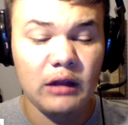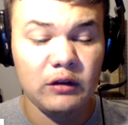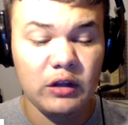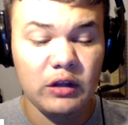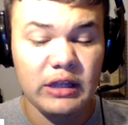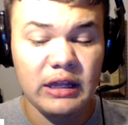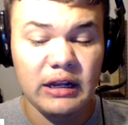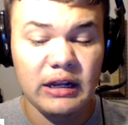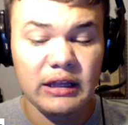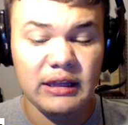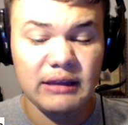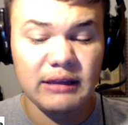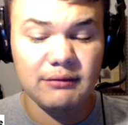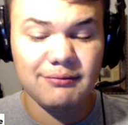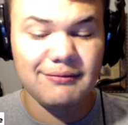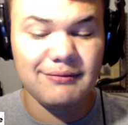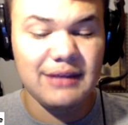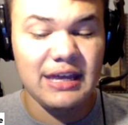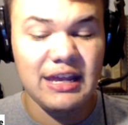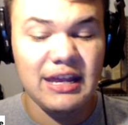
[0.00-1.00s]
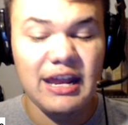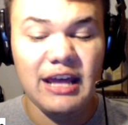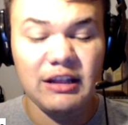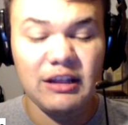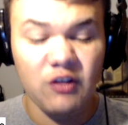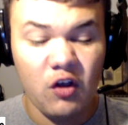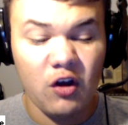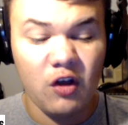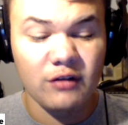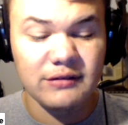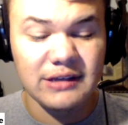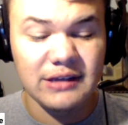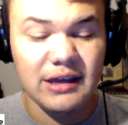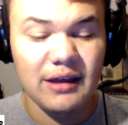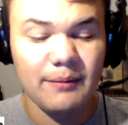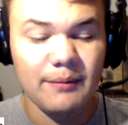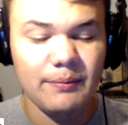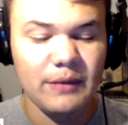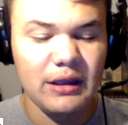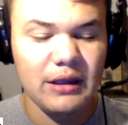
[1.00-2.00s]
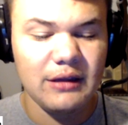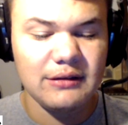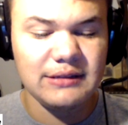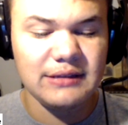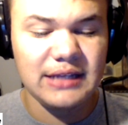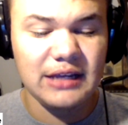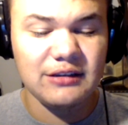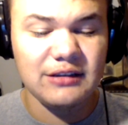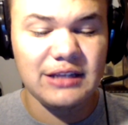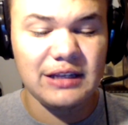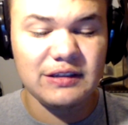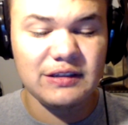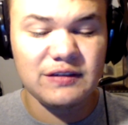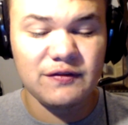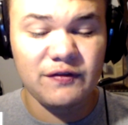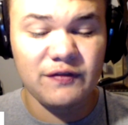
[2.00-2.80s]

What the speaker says: in a long time. Telltale's